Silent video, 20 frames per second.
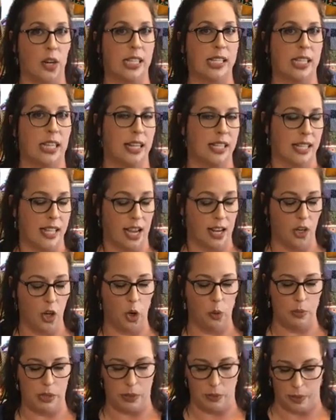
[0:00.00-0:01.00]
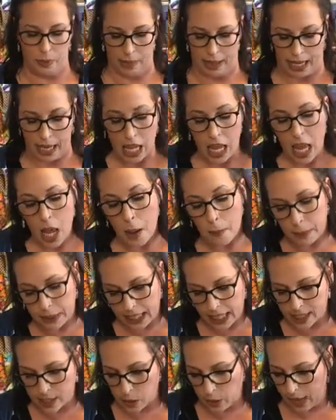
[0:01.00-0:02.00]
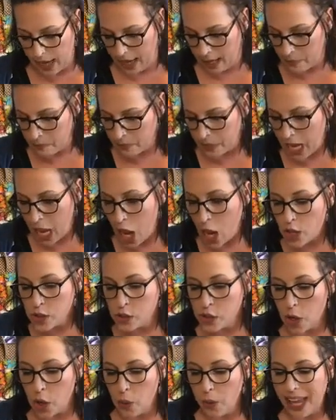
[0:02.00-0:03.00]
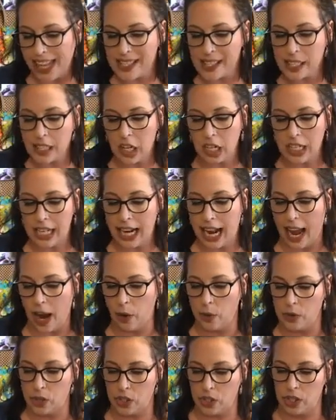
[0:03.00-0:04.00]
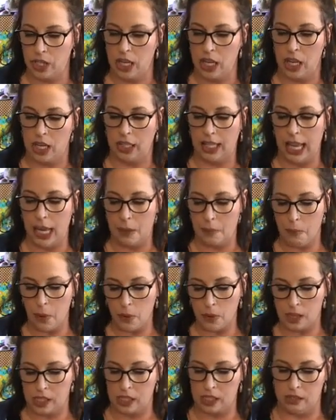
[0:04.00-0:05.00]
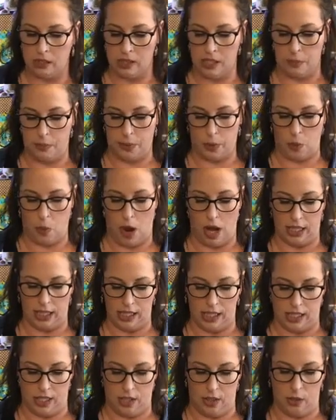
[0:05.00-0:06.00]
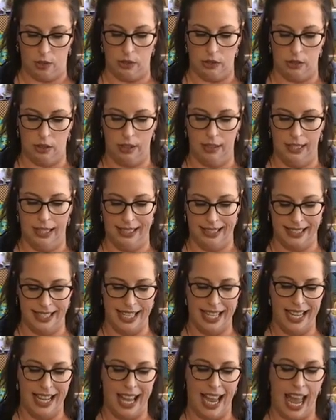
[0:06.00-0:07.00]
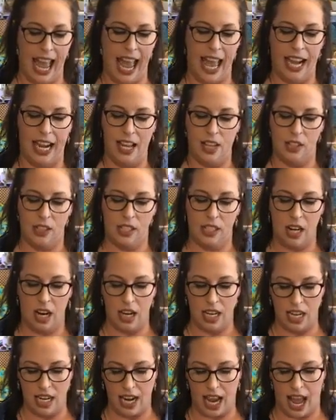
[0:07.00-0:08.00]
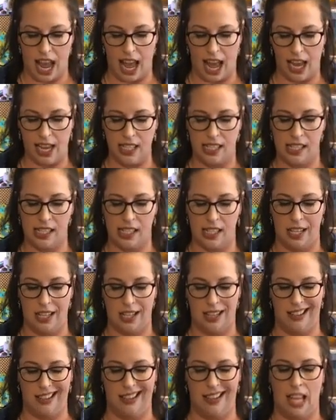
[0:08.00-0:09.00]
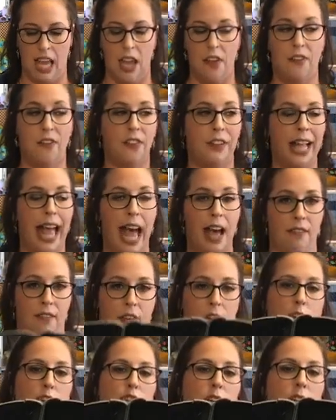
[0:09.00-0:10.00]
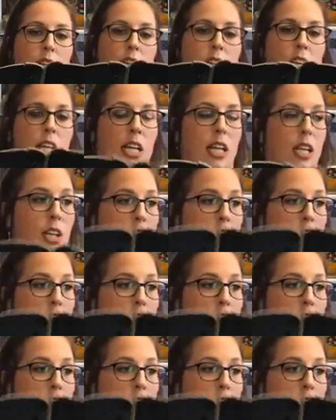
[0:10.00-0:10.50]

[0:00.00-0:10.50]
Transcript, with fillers: interested as I had hoped he would be. But that's okay. So it started out like most zippered wallets do, and it started as a flat version.